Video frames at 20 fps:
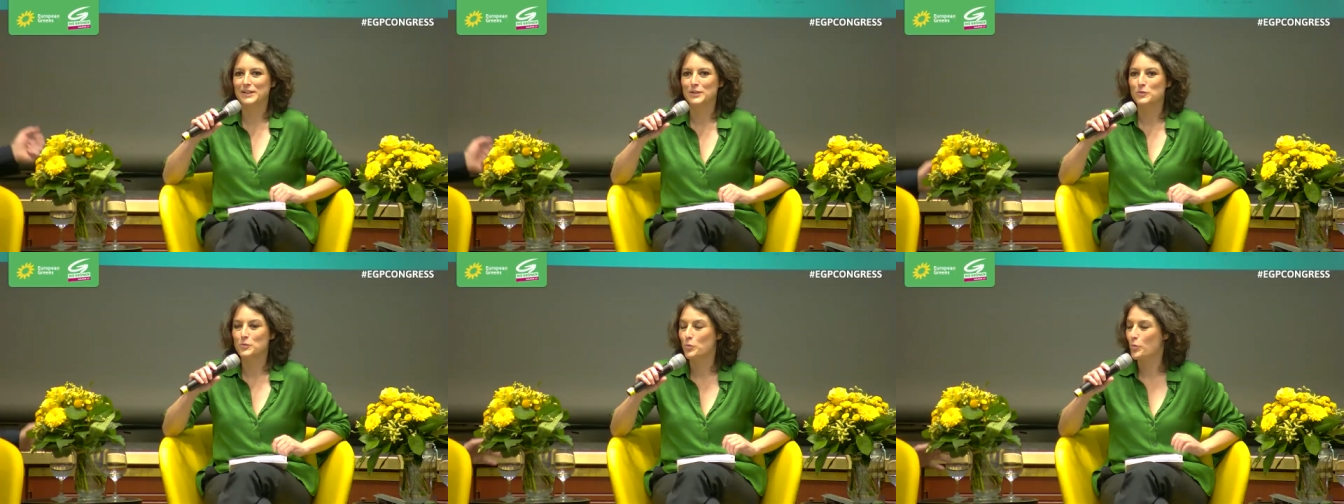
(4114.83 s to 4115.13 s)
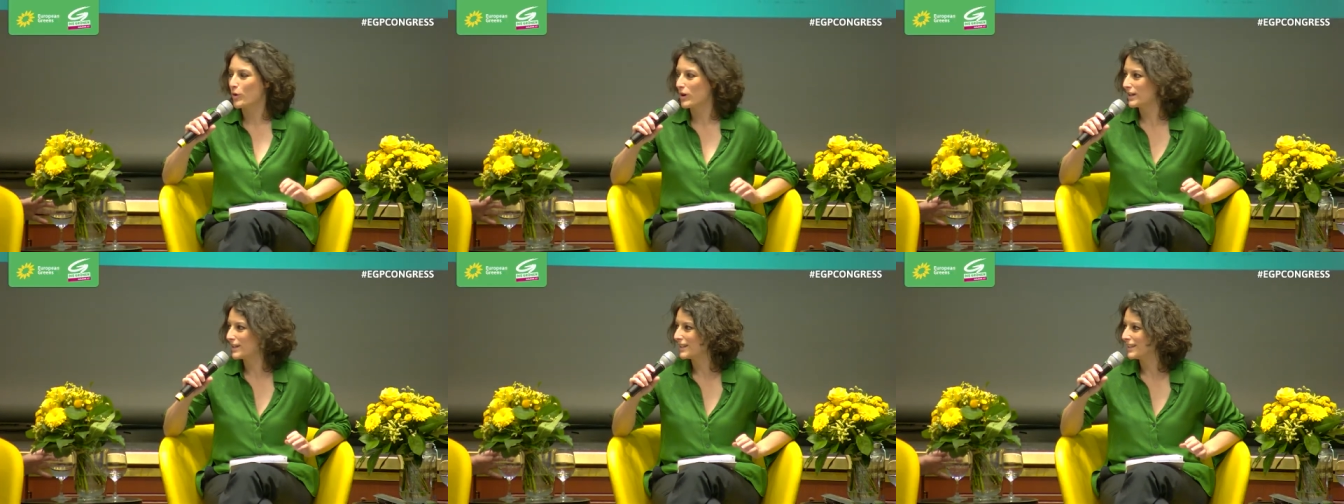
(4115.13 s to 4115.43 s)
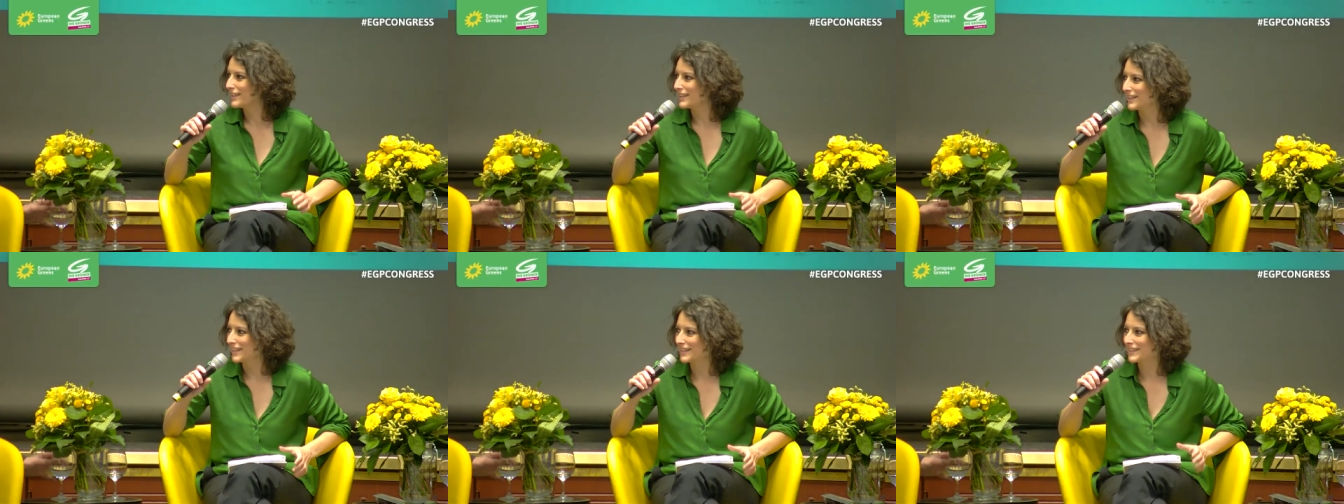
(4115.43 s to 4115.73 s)
one
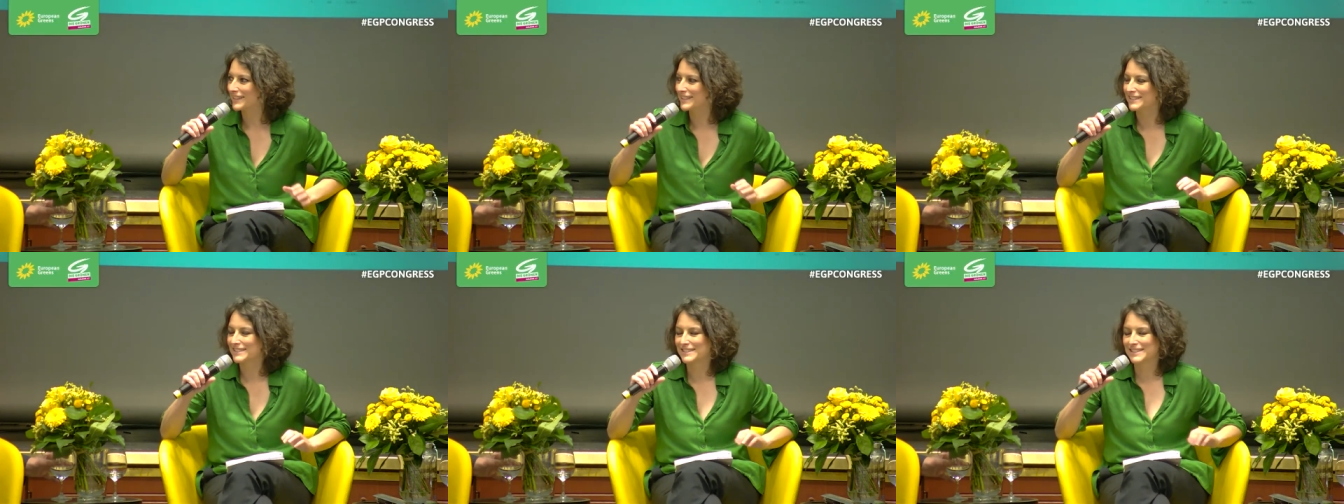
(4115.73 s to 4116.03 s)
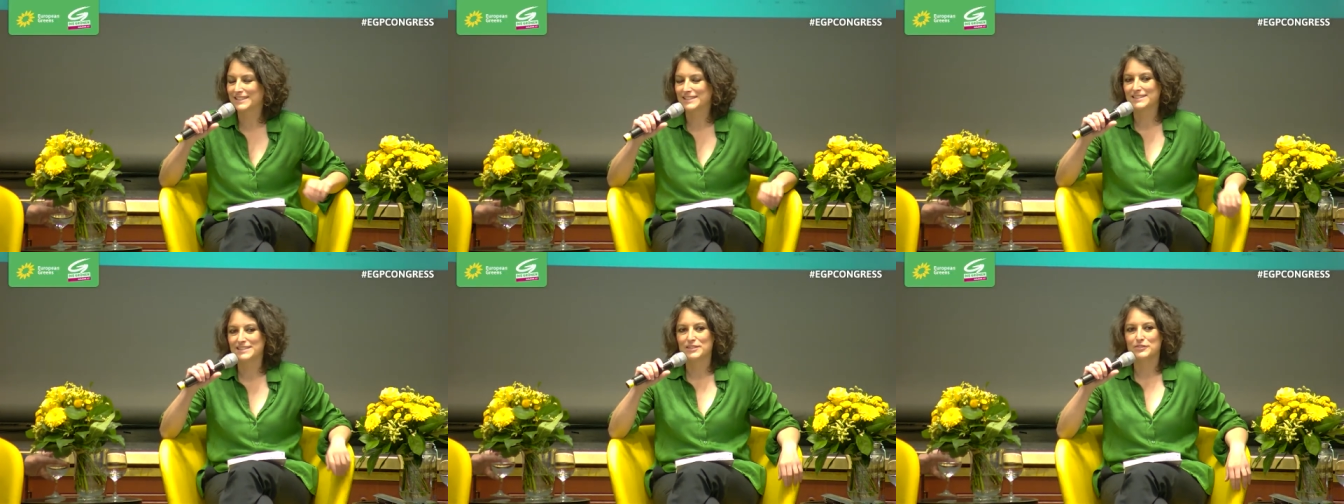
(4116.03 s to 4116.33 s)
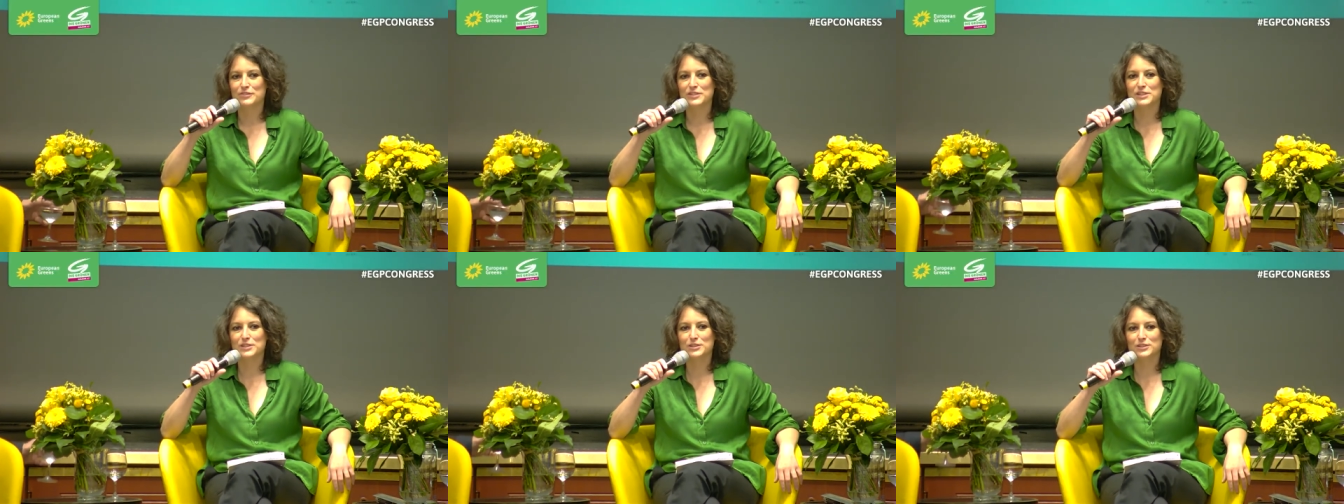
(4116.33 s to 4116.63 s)
thing is
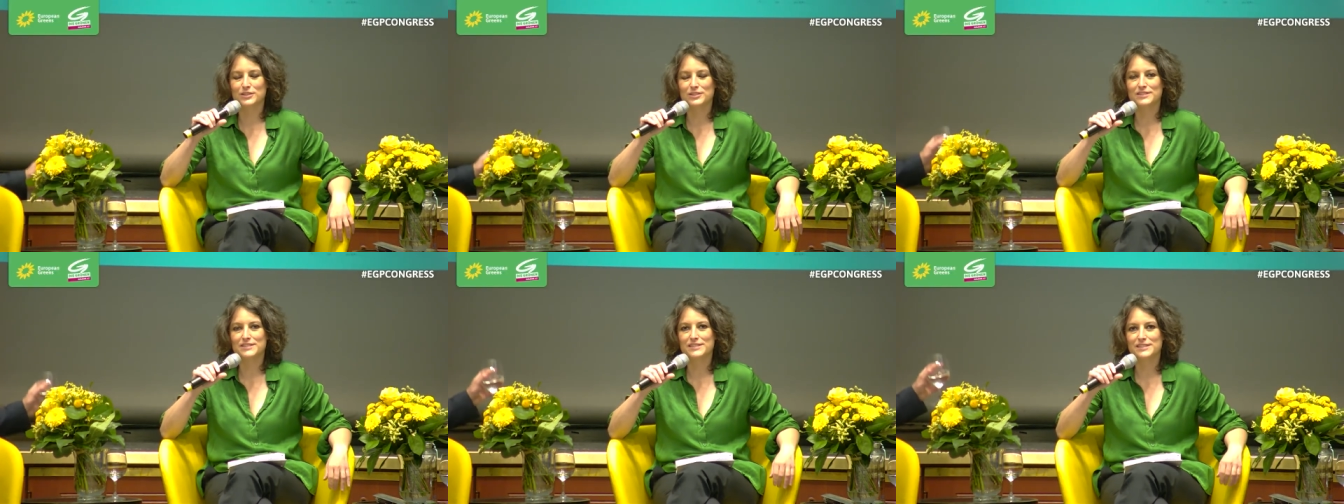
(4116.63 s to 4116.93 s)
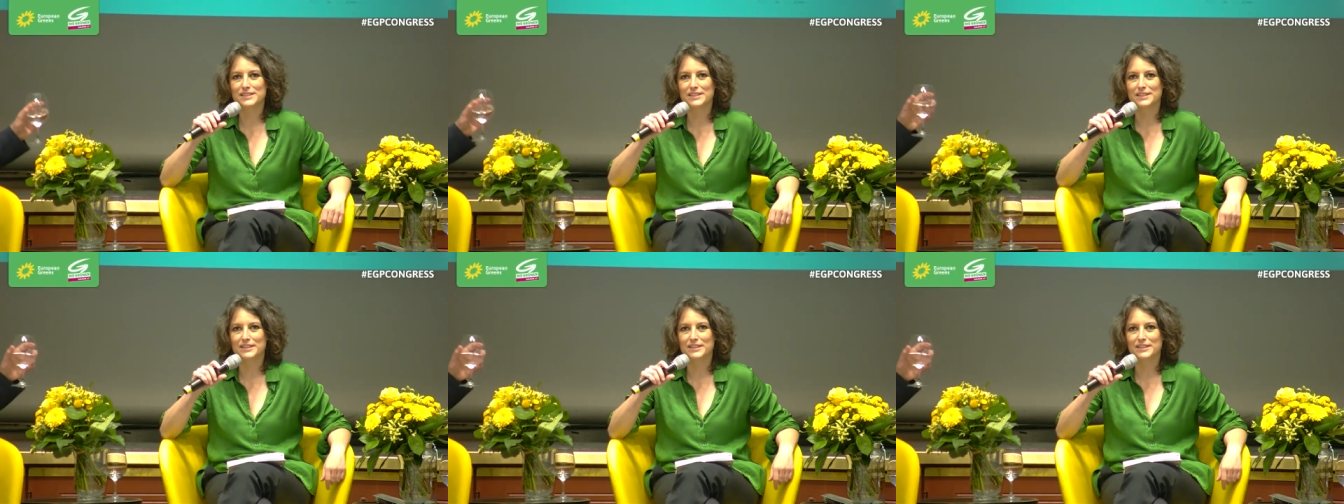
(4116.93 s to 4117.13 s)
difficult